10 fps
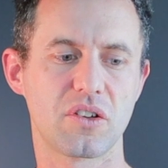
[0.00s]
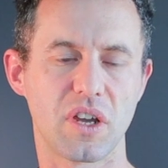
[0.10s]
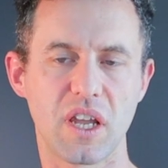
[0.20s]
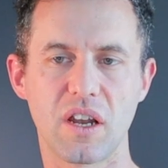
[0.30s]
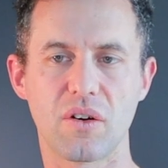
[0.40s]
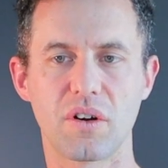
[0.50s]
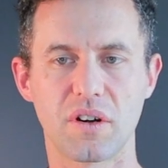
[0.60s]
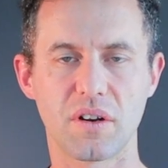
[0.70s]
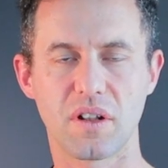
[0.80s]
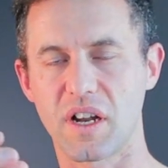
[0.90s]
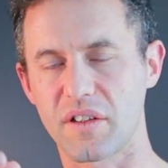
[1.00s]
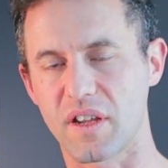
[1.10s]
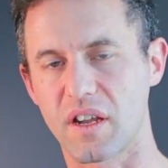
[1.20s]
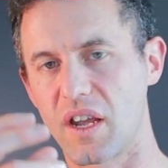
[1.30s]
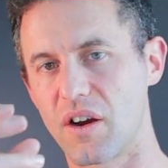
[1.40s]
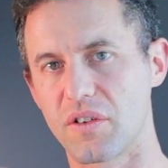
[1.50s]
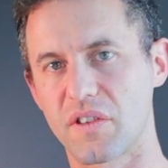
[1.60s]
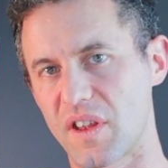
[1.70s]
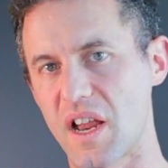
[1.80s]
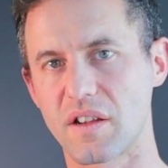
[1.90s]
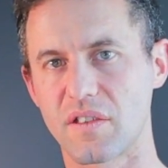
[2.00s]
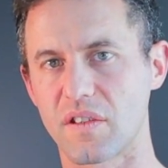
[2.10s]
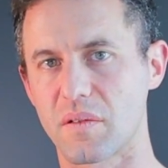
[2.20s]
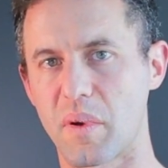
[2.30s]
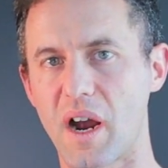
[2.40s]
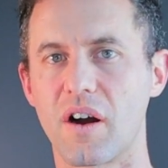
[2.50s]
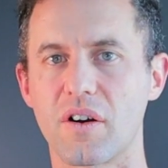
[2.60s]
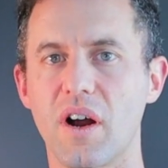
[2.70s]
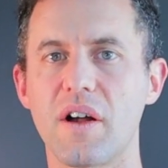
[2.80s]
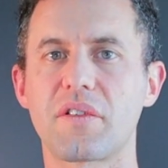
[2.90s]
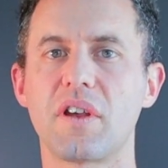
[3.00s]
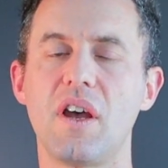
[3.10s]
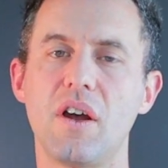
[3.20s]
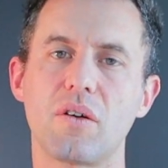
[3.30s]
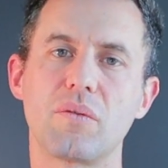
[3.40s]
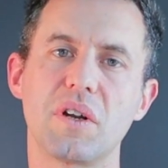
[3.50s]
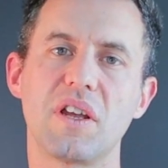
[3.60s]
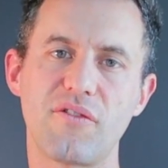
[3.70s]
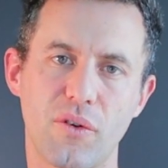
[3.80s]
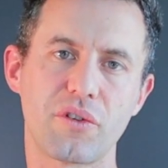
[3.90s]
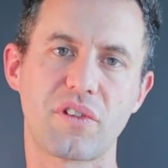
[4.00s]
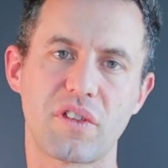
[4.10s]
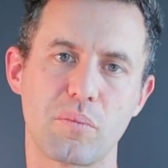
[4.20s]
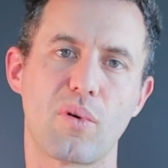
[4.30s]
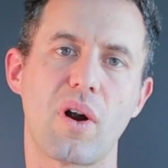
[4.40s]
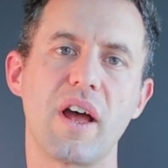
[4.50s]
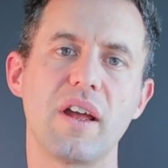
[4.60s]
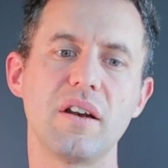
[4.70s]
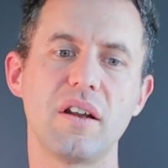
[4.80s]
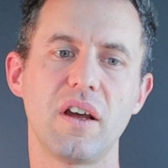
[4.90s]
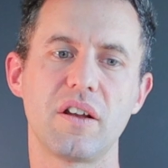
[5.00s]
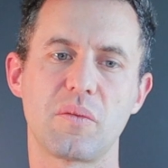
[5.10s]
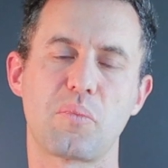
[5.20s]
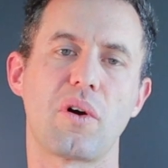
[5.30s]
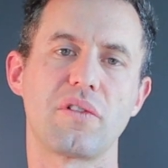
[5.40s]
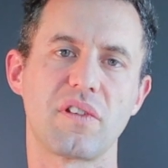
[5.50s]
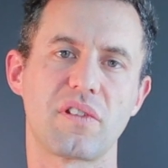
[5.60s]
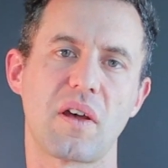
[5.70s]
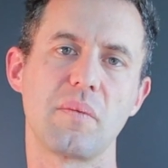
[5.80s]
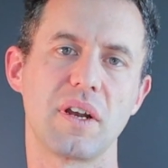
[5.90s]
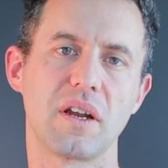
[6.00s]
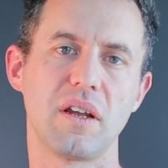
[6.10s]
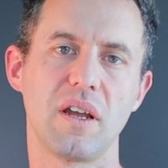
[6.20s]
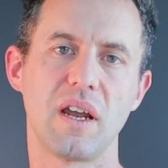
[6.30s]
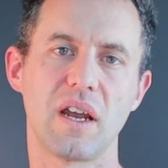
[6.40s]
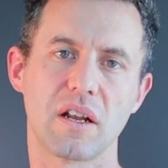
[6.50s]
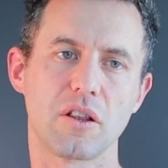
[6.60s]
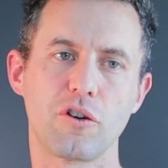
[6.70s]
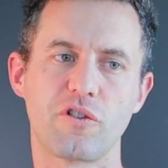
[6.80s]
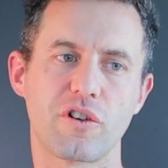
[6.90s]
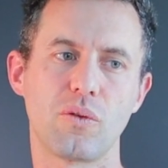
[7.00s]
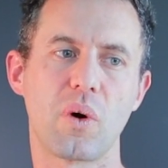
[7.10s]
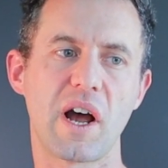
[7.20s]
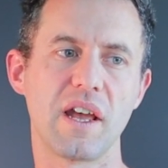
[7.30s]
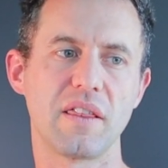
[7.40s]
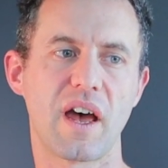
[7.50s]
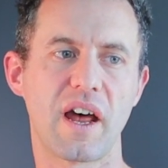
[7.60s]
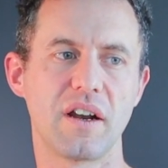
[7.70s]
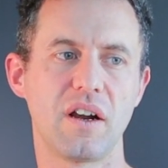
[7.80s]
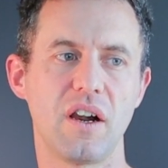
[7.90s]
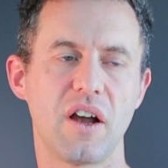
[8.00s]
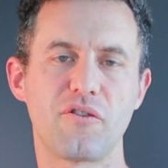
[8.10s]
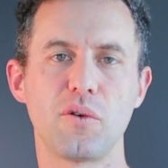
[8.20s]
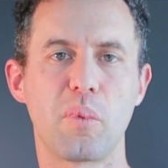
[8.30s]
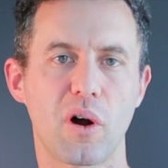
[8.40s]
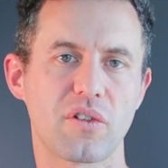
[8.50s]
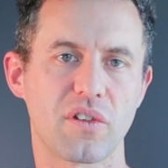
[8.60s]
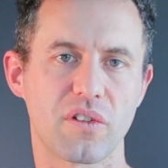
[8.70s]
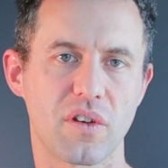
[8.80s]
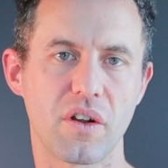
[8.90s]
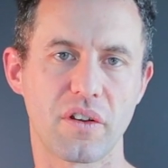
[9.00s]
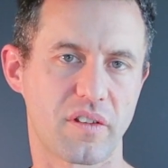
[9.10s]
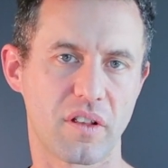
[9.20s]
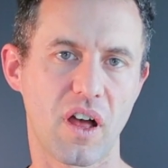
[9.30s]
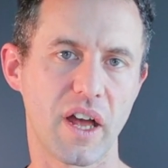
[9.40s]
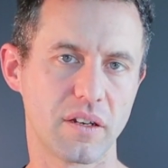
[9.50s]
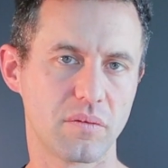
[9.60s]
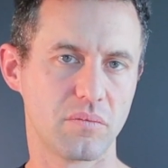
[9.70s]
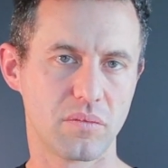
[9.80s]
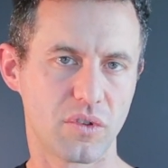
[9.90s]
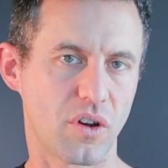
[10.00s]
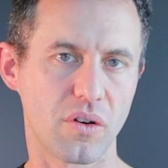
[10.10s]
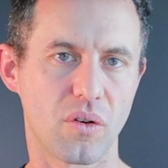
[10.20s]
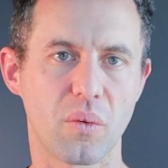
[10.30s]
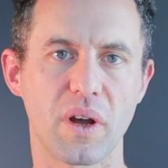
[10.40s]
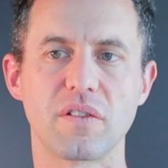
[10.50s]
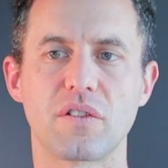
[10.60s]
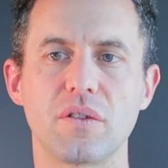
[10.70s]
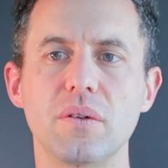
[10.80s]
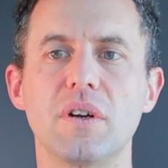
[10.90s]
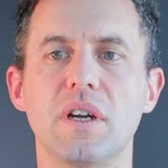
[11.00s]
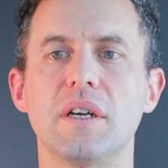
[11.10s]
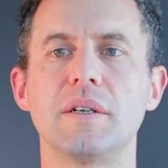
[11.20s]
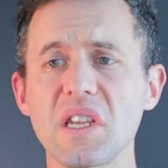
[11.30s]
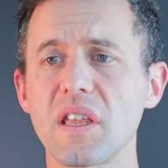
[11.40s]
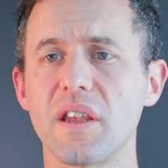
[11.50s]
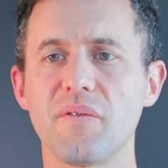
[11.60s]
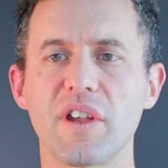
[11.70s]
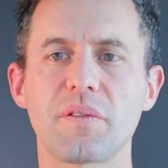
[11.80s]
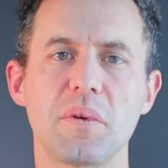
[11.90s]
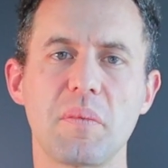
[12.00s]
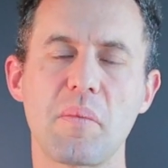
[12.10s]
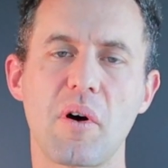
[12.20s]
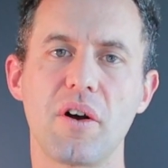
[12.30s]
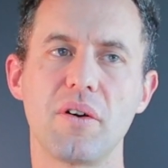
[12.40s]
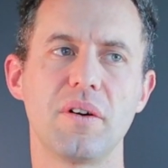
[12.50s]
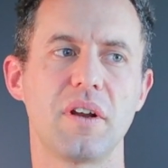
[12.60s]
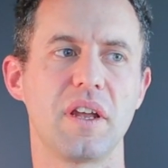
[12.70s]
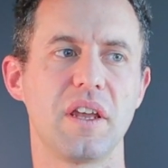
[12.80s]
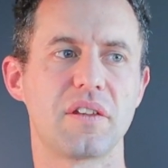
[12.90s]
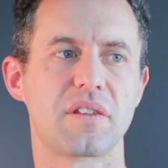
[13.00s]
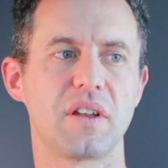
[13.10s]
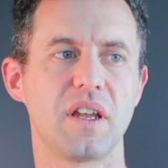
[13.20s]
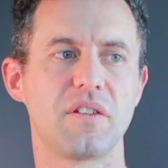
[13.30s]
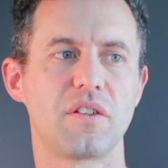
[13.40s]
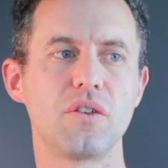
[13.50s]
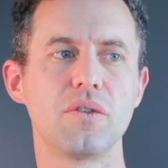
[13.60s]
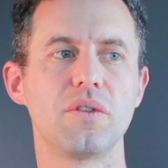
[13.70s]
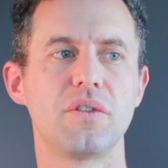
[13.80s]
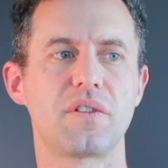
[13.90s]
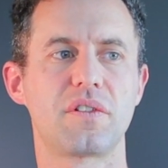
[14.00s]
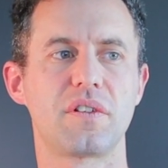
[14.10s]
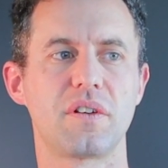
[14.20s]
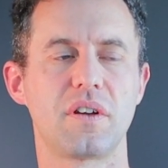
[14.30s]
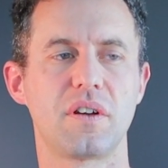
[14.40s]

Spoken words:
coherent, like I said, coherent sentences and paragraphs really forces the brain to process something in a logical way that a few boxes on a slide don't always do. The investment memo is used